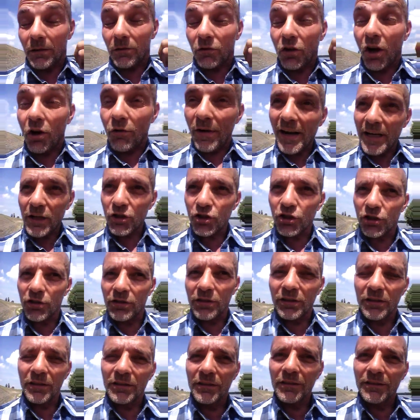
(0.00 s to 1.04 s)
direction,
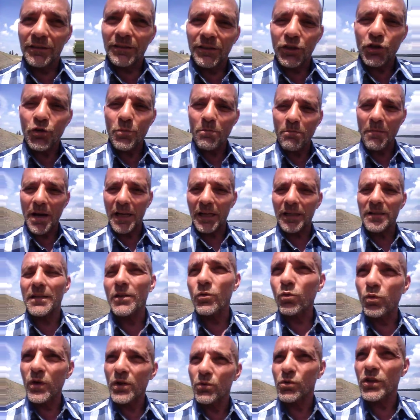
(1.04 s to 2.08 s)
humanity
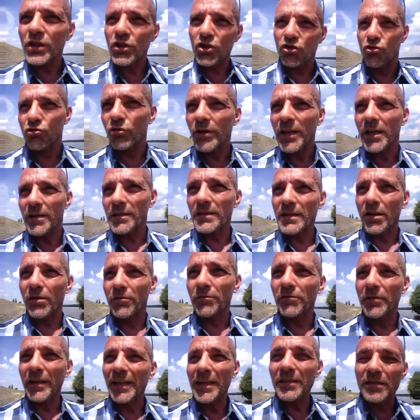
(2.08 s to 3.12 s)
will destroy
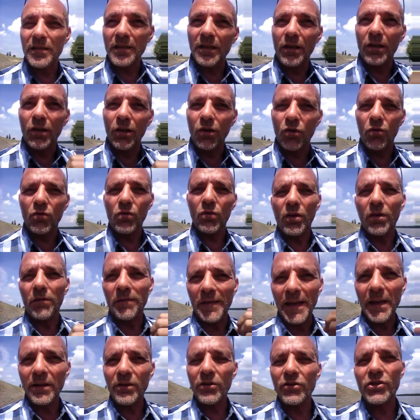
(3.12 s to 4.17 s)
itself. It's the law of
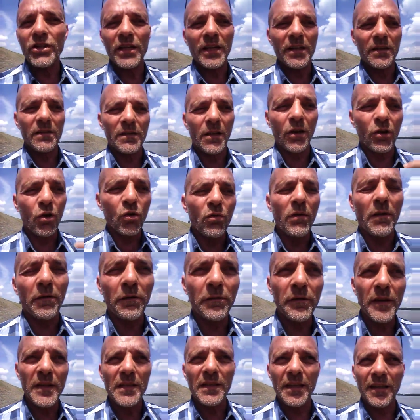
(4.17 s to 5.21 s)
energy, it's the law of
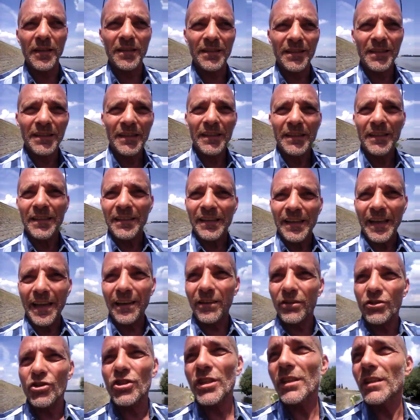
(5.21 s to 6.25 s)
physics.
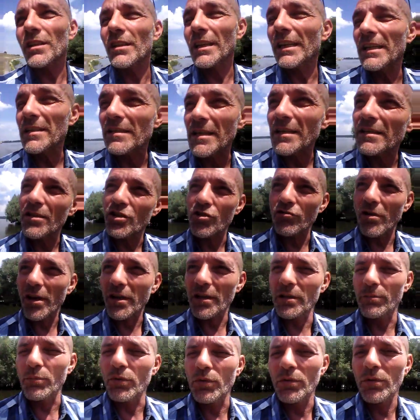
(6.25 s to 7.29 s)
Energy is
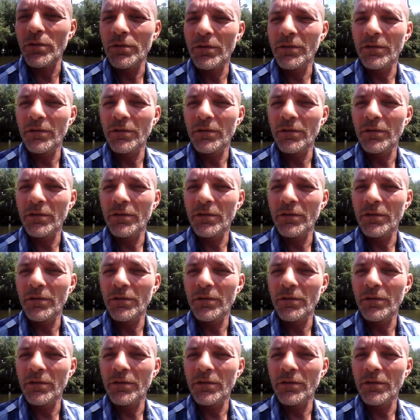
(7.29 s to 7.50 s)
indestructible.